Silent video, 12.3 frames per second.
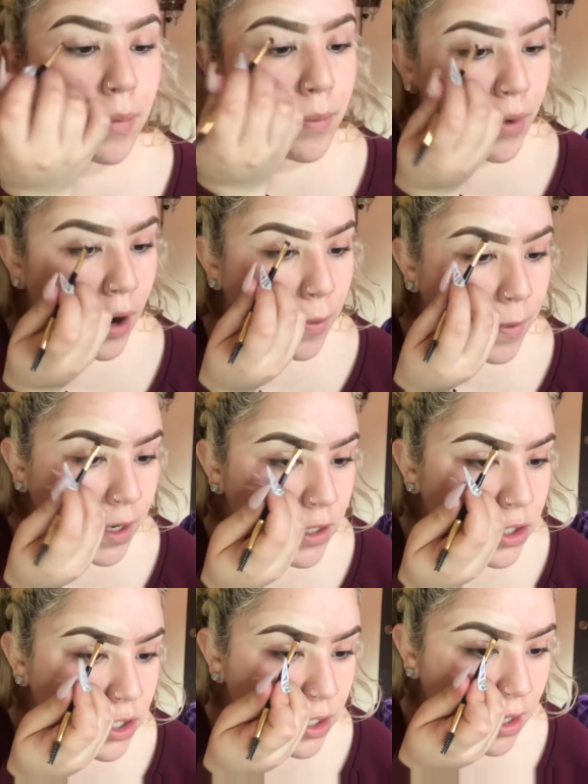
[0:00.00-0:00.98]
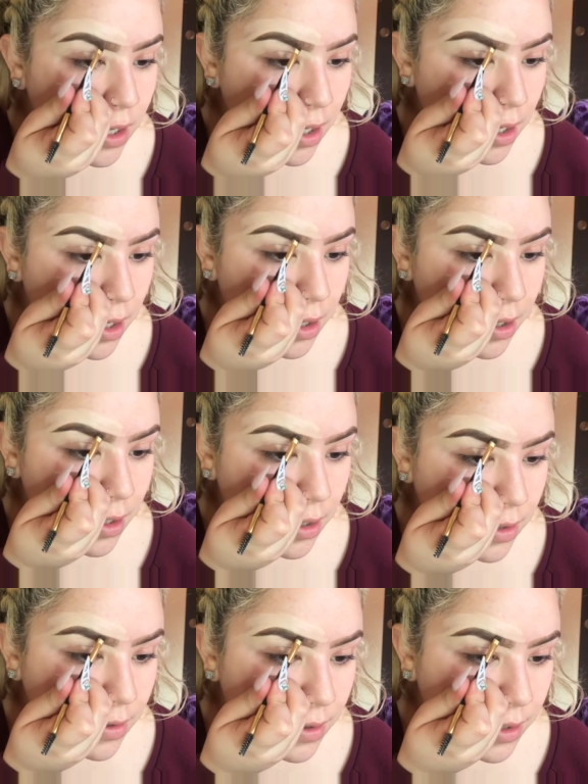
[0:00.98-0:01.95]
brow brush
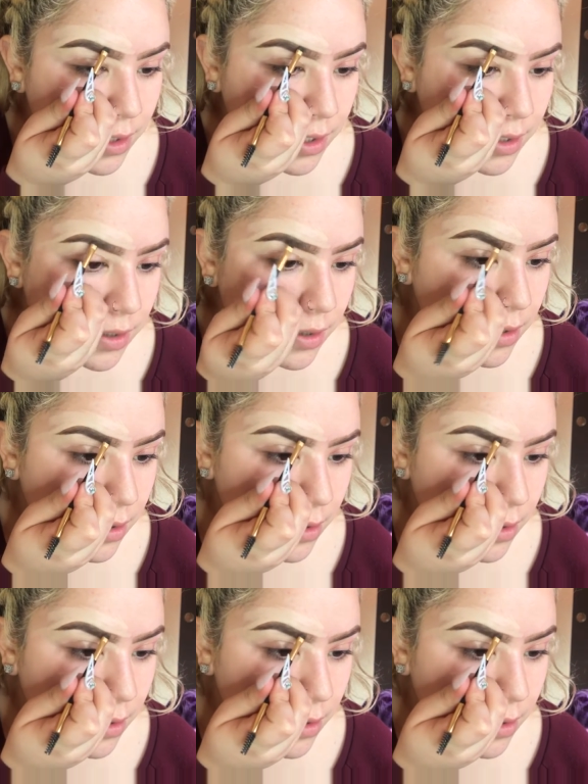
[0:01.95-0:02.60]
and just